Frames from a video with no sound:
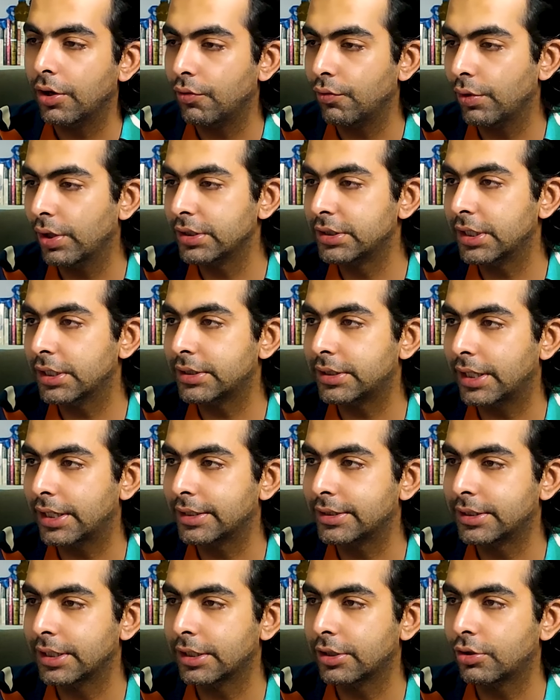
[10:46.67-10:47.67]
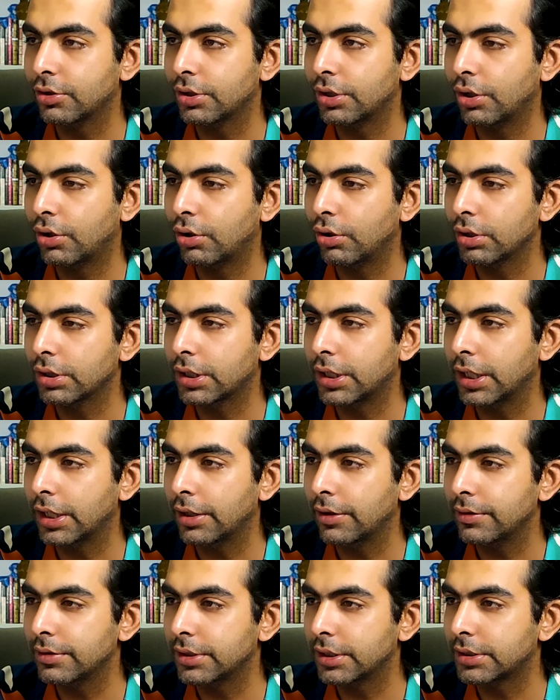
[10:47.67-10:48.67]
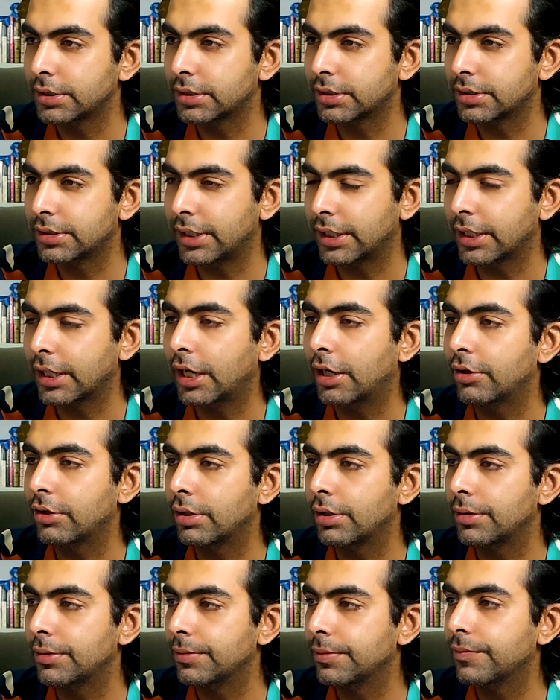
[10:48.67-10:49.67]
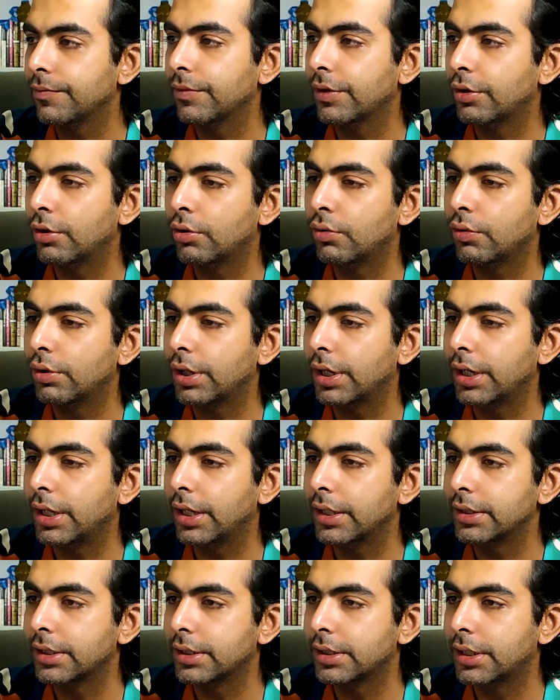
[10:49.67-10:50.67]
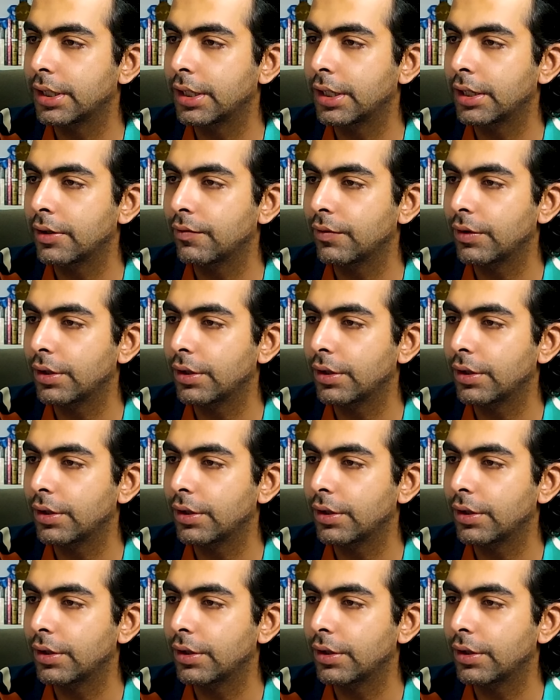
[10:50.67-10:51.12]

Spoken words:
We'll just exit to the whole thing. Just check out. We don't want any other thing.